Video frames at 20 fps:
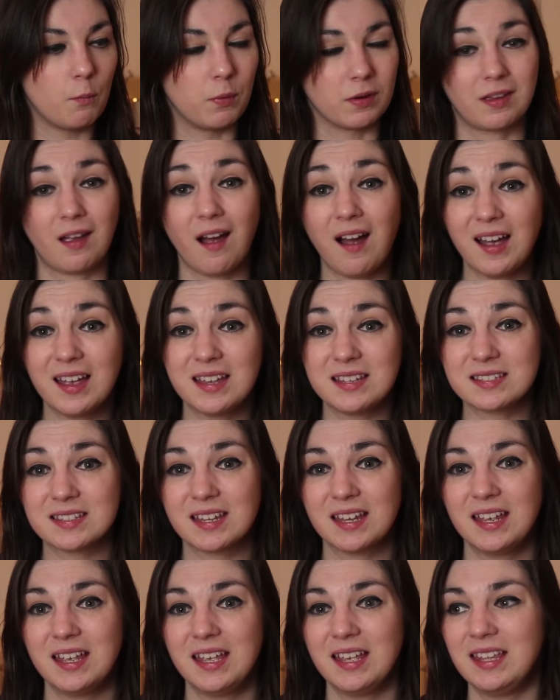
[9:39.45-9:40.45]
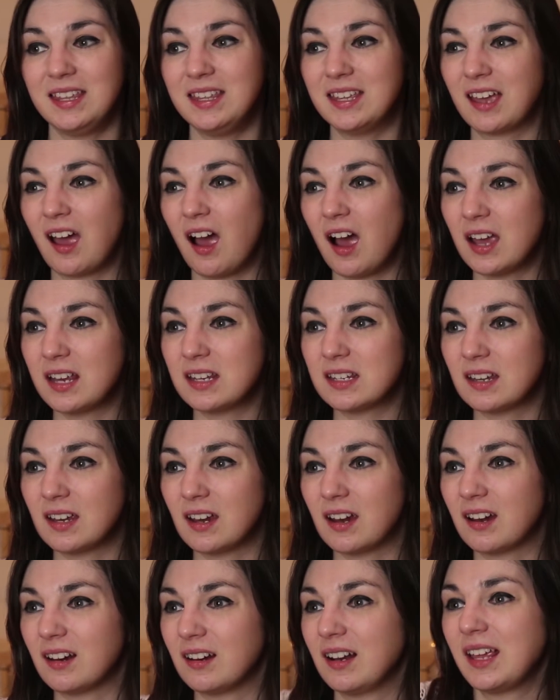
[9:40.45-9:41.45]
With guys, you kind of
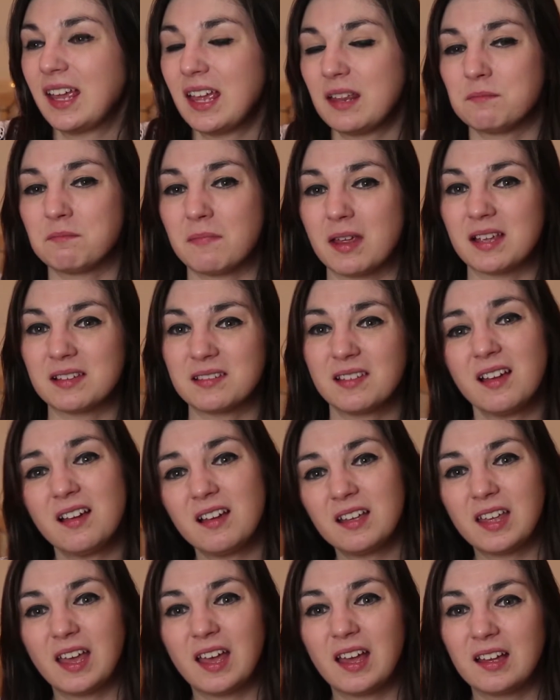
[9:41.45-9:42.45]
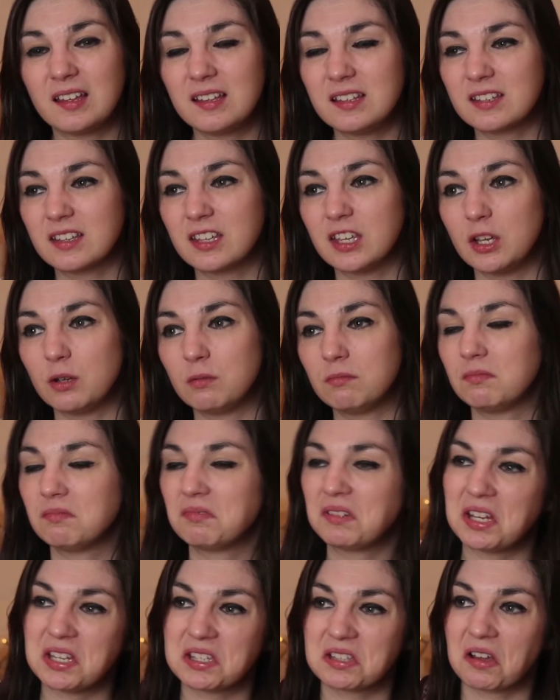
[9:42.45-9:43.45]
are hit and miss. Oh yeah, he's cute,
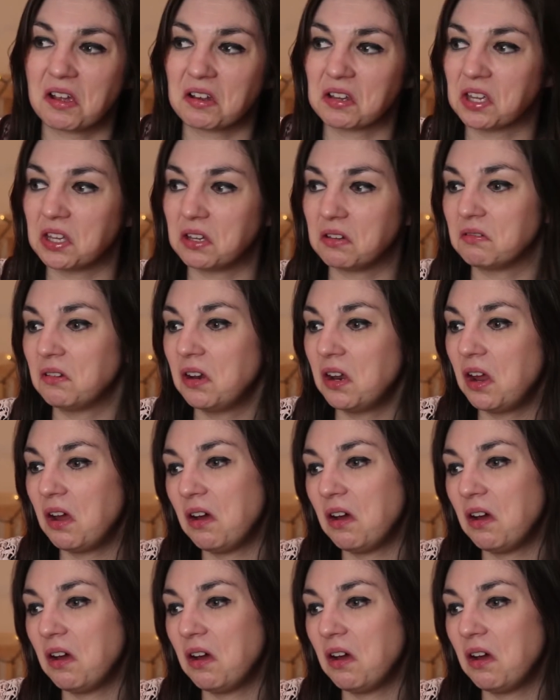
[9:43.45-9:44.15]
he's not cute.